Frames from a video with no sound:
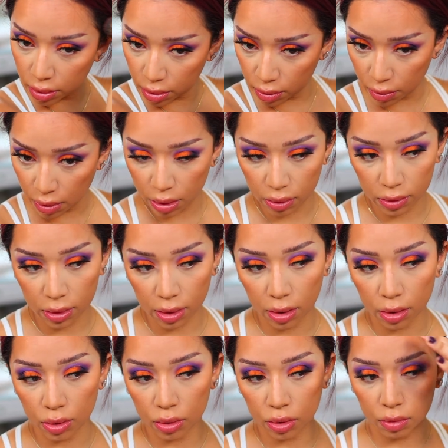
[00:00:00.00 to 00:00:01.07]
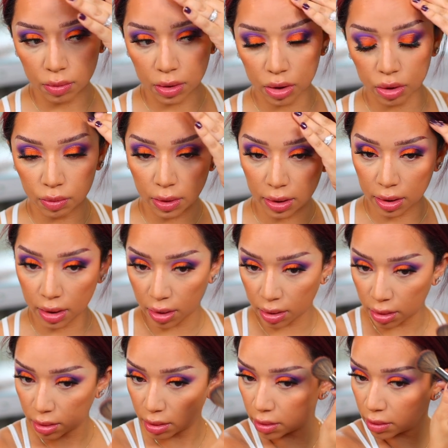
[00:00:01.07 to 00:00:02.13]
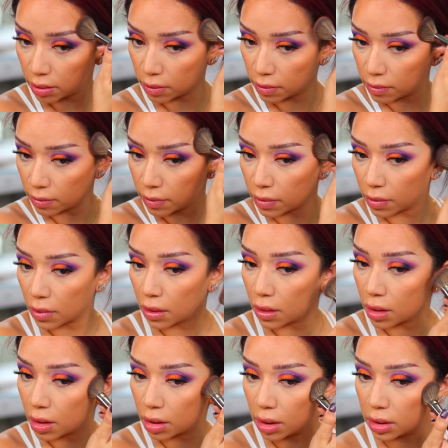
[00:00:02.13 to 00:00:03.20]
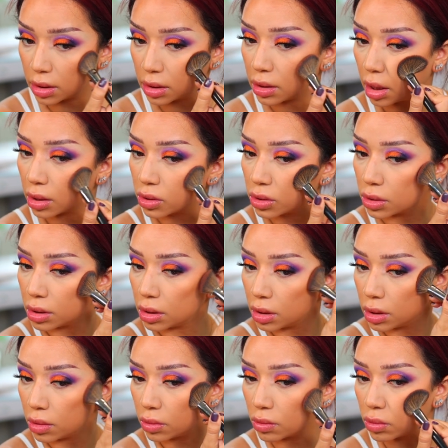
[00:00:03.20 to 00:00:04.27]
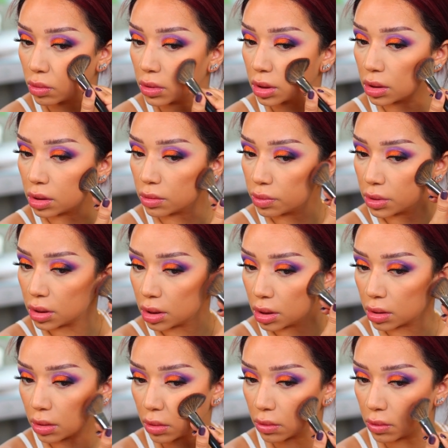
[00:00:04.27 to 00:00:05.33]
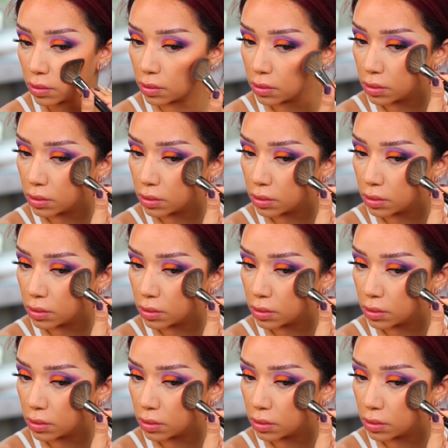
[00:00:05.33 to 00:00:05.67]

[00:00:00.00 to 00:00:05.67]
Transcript: Oh, I used a little too much right there. This is actually really pretty though.